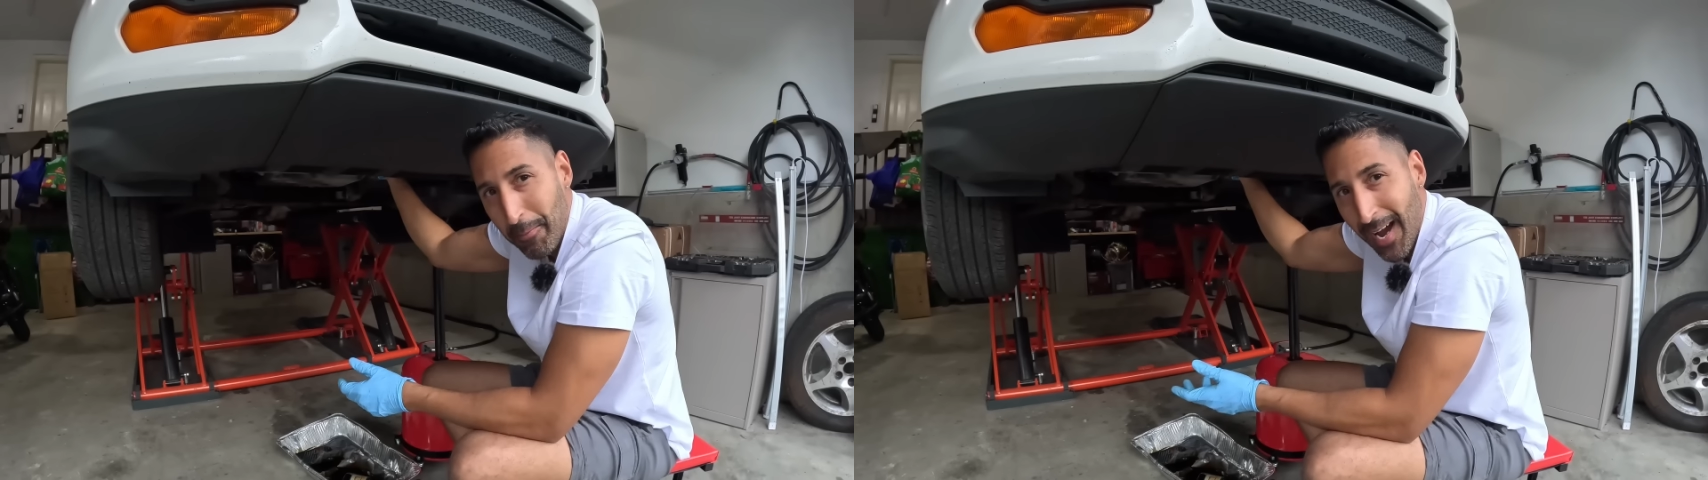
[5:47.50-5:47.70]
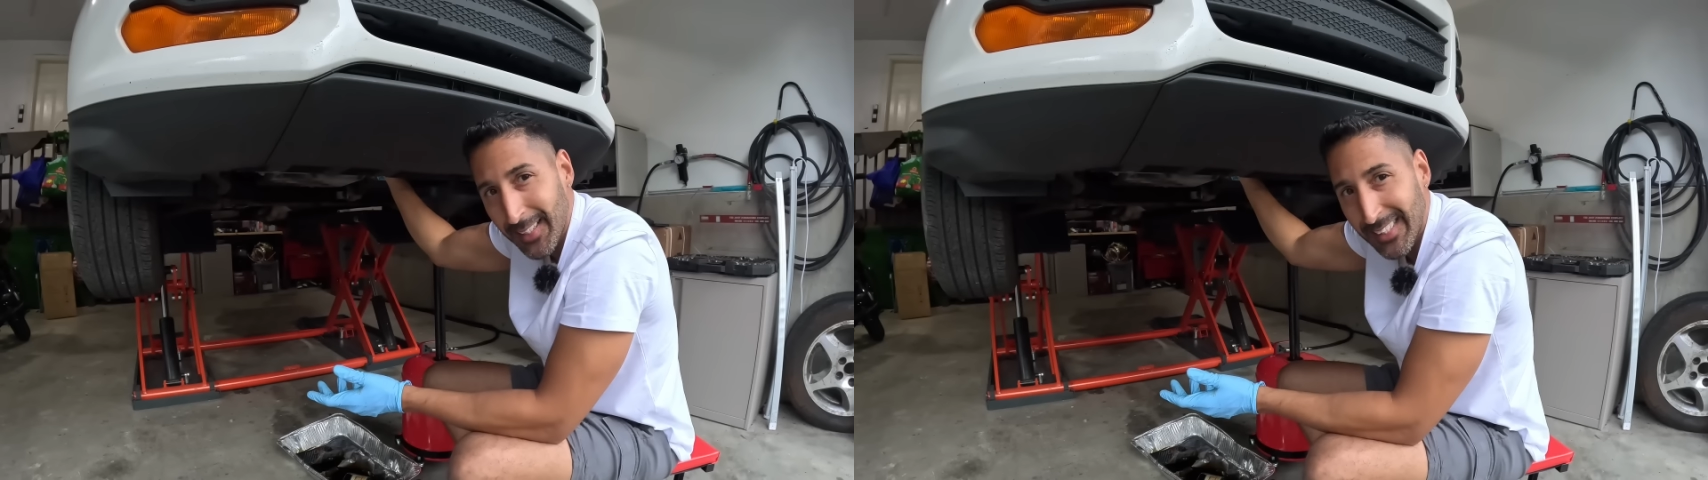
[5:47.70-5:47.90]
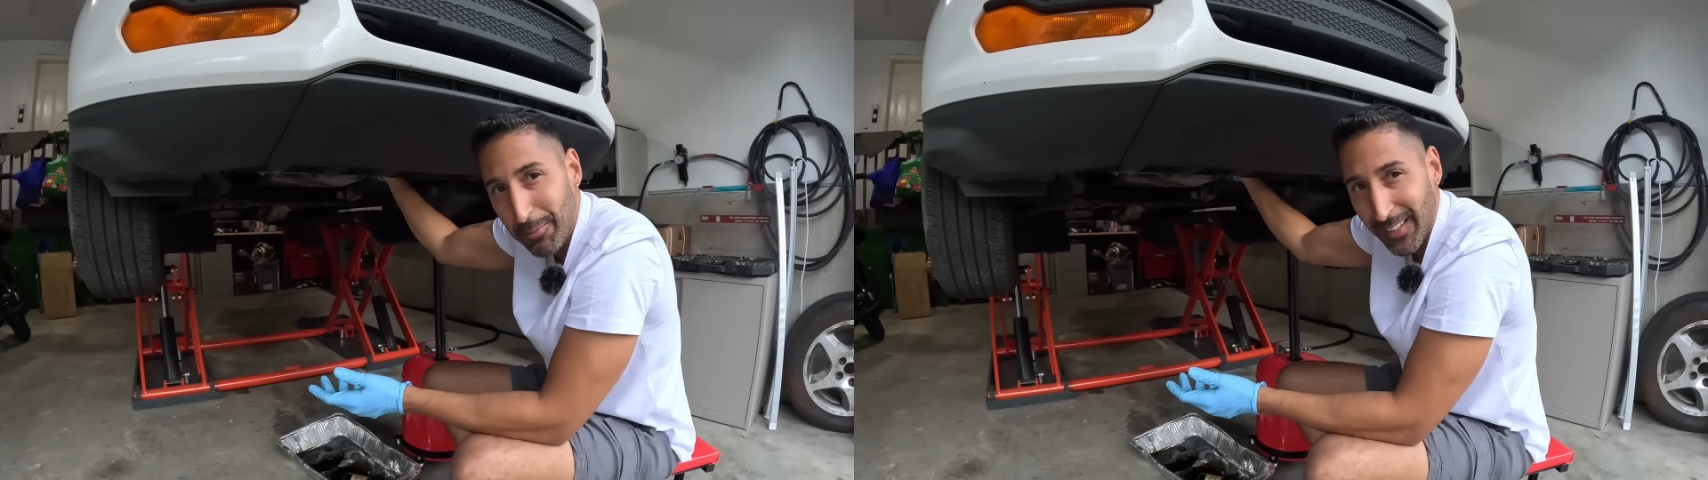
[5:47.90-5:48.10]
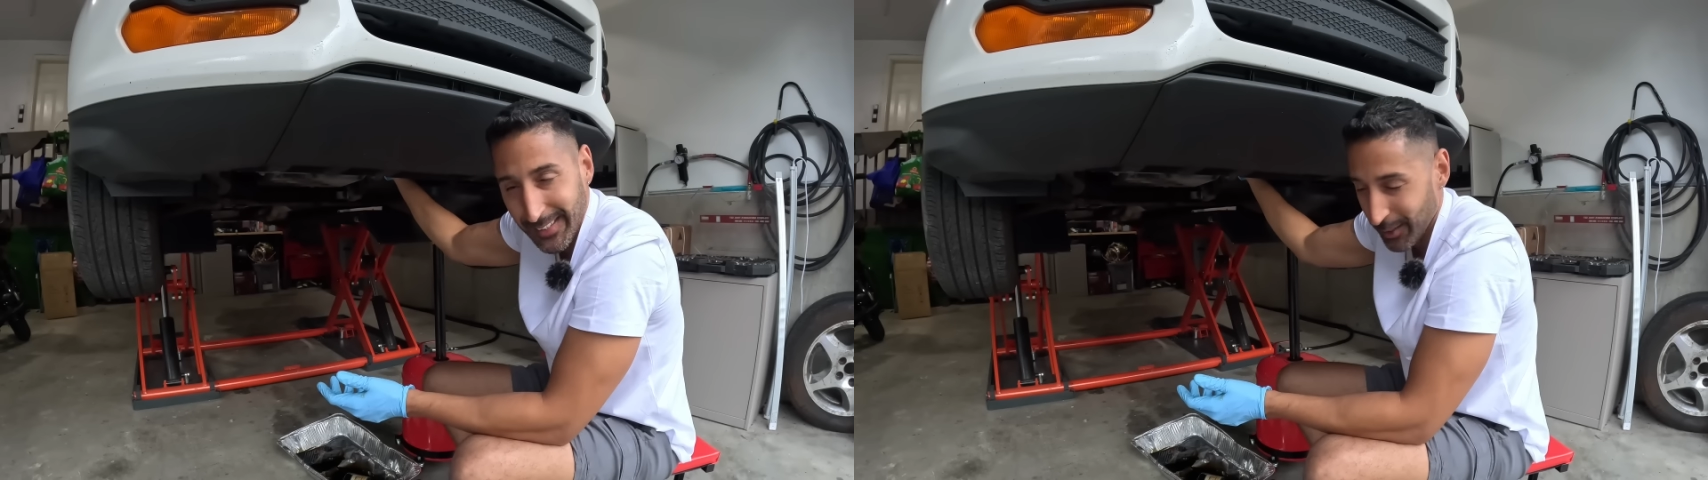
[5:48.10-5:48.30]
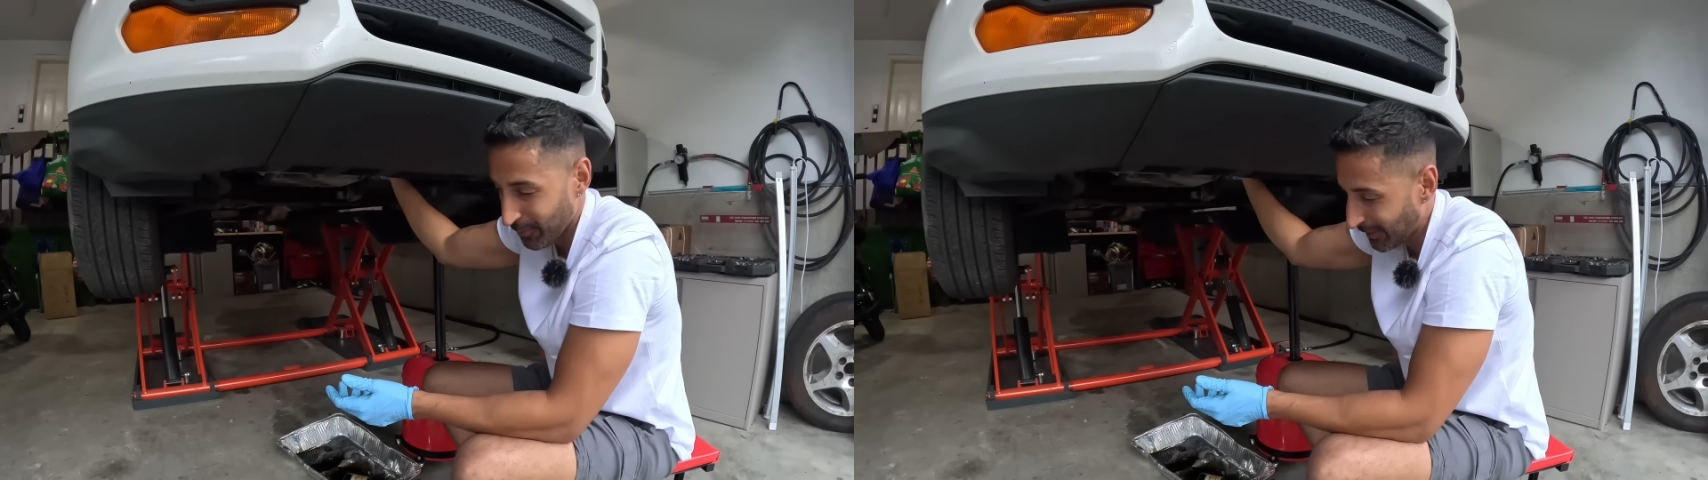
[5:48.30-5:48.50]
I'm asking
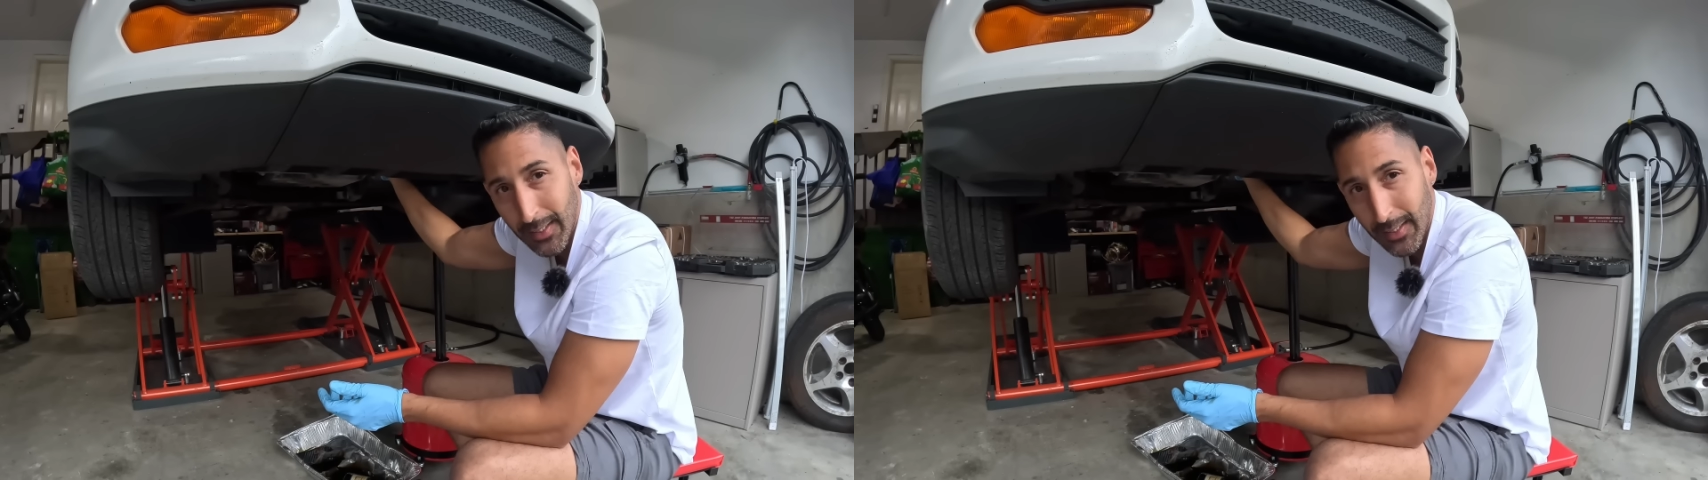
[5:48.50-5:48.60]
myself,